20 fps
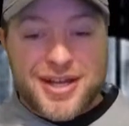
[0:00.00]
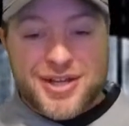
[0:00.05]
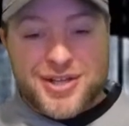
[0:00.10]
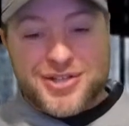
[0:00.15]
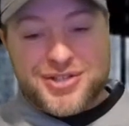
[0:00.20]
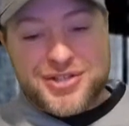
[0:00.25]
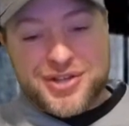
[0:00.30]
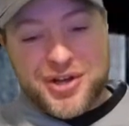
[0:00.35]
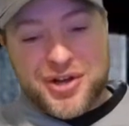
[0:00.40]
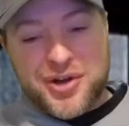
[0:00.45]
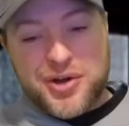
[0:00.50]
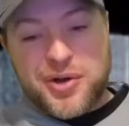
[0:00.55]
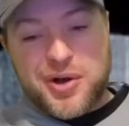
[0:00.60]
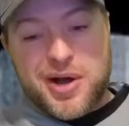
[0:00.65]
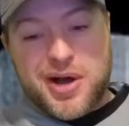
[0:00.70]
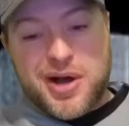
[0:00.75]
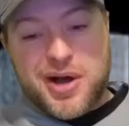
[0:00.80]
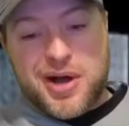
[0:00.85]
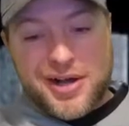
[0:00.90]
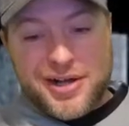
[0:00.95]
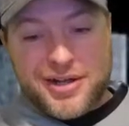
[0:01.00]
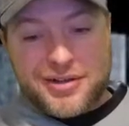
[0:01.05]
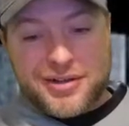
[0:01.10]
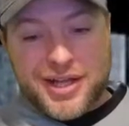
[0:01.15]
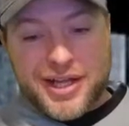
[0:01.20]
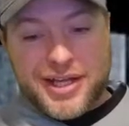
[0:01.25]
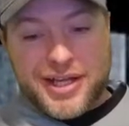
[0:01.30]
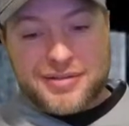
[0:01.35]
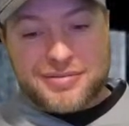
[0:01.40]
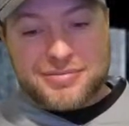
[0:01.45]
So,
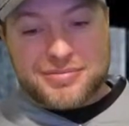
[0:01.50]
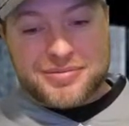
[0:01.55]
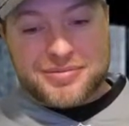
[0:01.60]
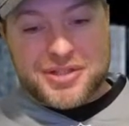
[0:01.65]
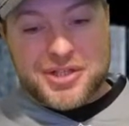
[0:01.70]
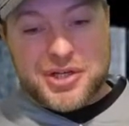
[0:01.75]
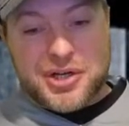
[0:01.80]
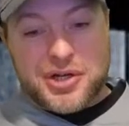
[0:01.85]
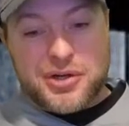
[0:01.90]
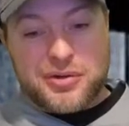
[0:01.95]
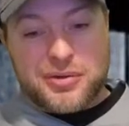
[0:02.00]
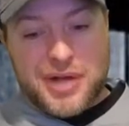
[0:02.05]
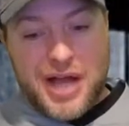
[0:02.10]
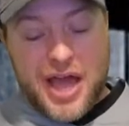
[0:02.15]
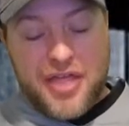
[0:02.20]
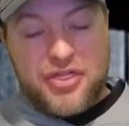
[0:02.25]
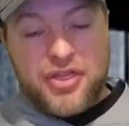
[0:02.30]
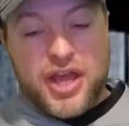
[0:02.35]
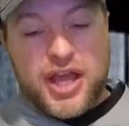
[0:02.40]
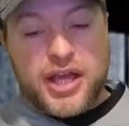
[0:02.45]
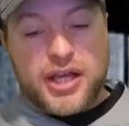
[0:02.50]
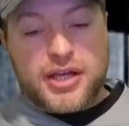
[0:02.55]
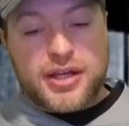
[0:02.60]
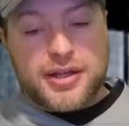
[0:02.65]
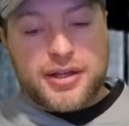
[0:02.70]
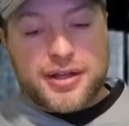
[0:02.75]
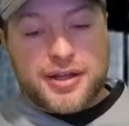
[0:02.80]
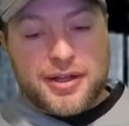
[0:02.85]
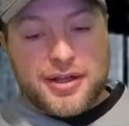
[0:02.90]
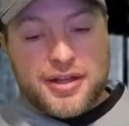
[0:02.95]
I think